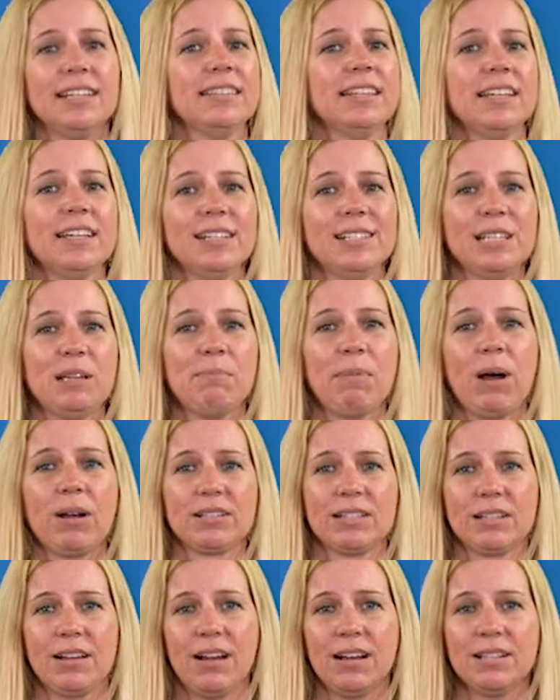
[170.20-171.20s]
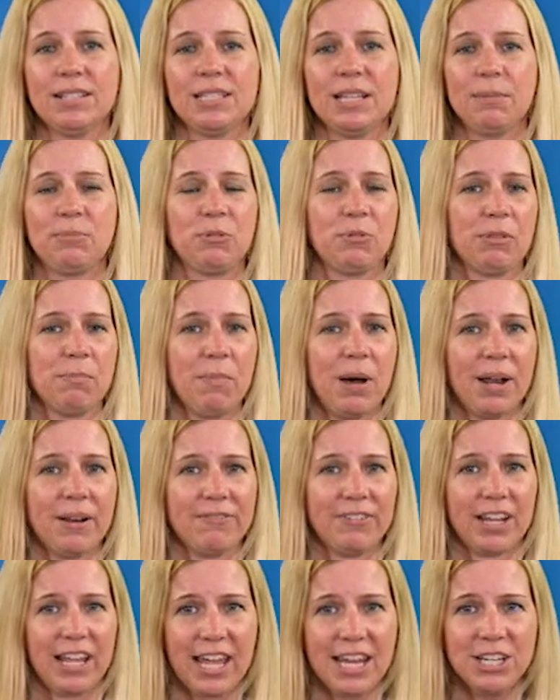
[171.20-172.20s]
in the ISSI box concept with
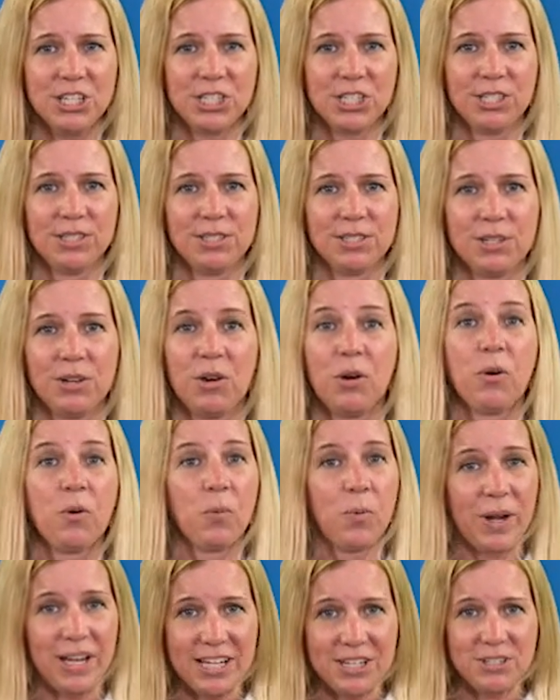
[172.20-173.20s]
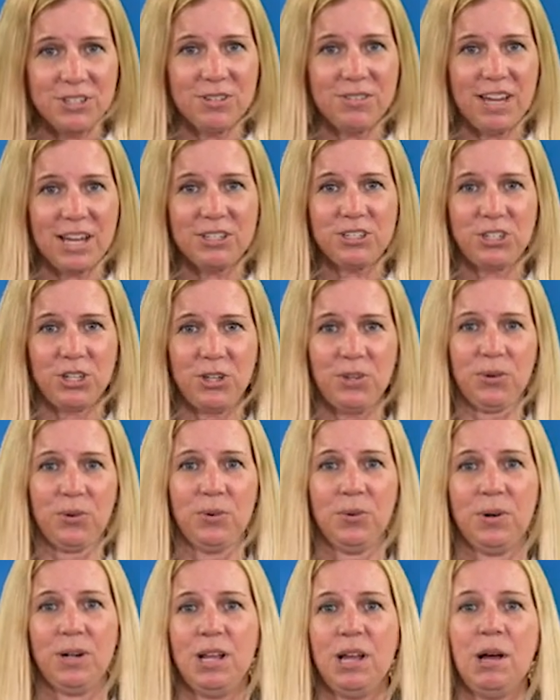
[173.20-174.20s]
modifications, we can do that
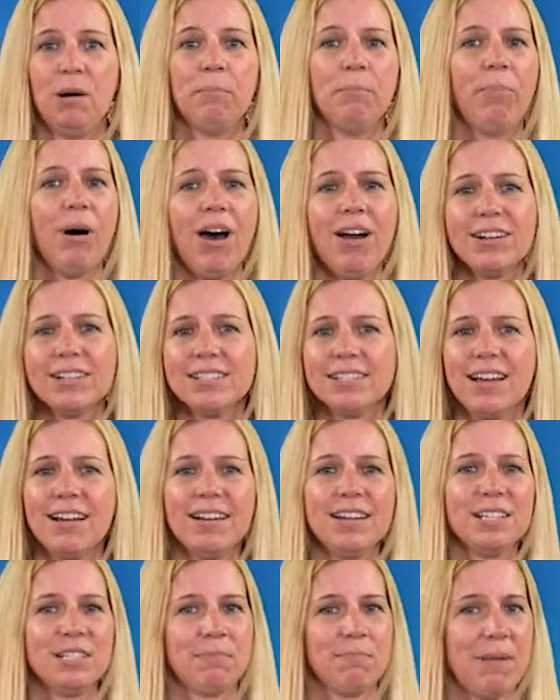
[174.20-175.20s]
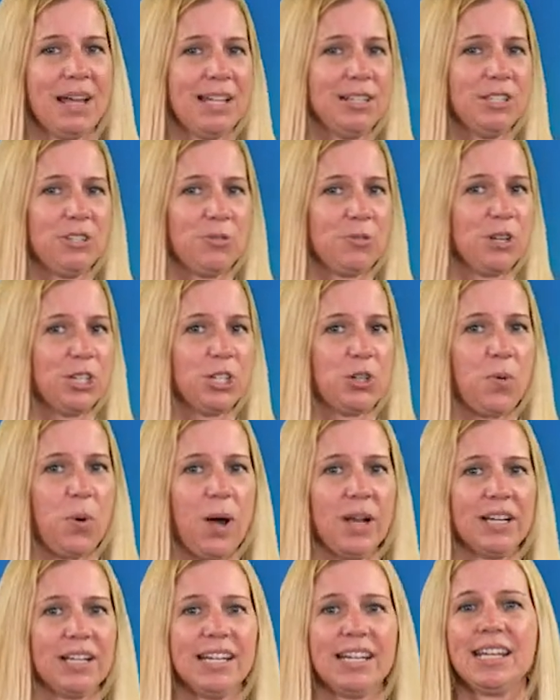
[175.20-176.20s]
too. Box size, med storage
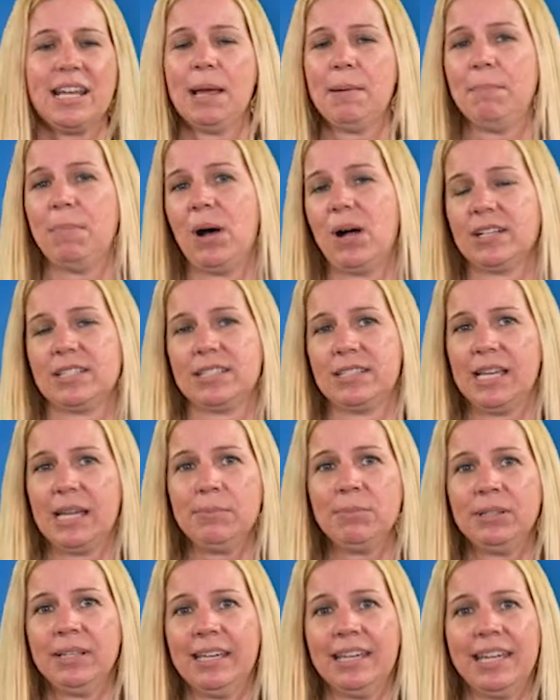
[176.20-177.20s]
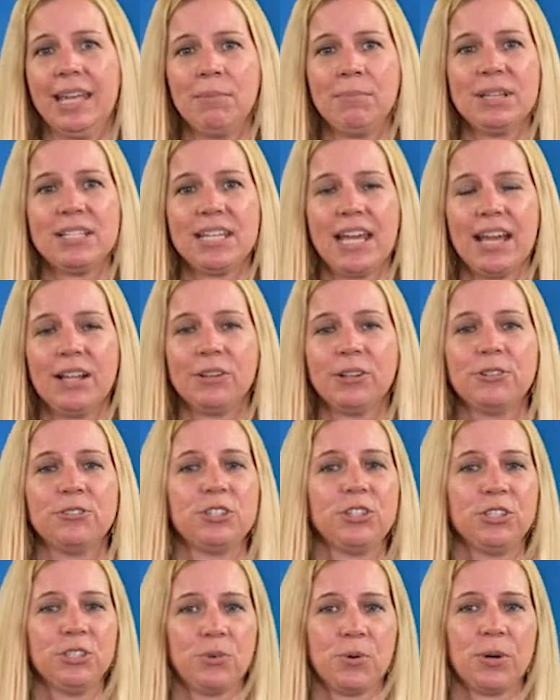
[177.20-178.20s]
quantity, and box labeling can be tailored
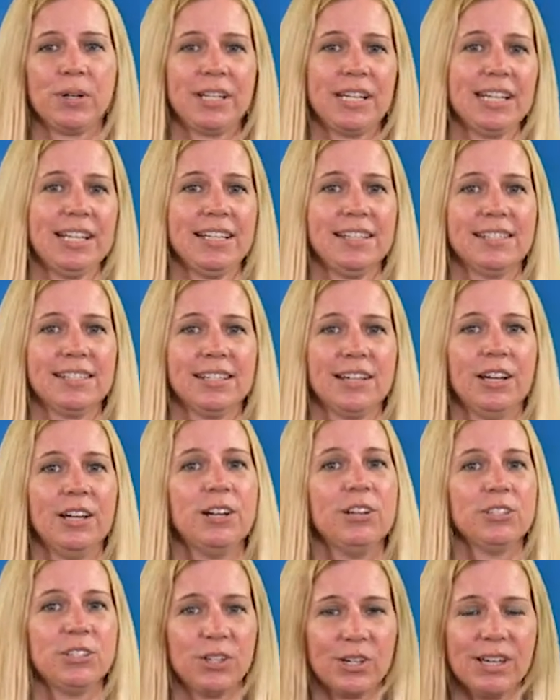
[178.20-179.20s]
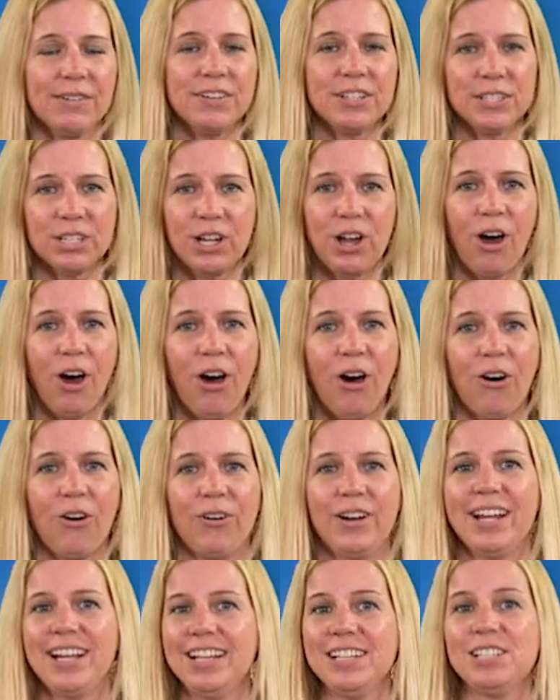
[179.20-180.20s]
to your needs. So give us a call
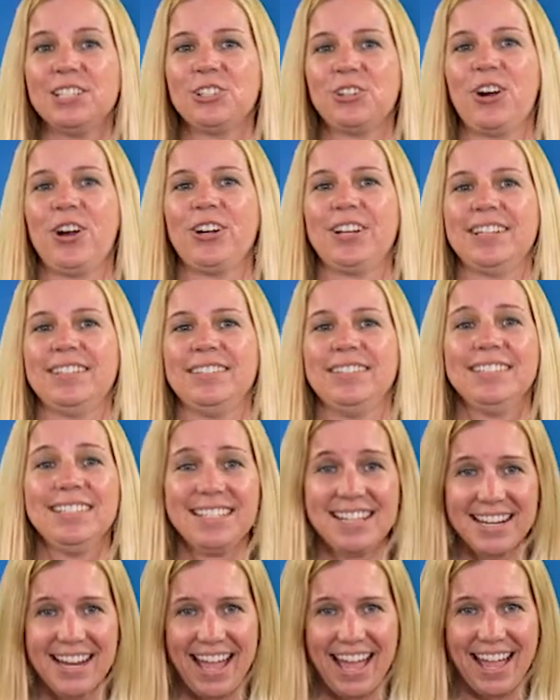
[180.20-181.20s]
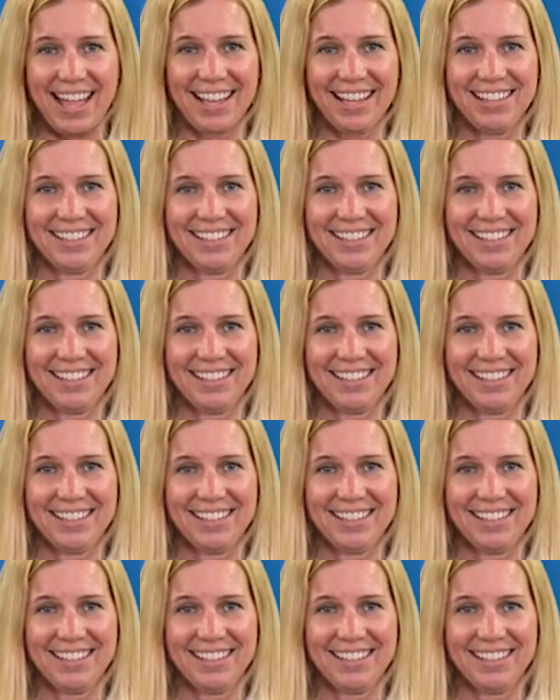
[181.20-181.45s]
and get started today.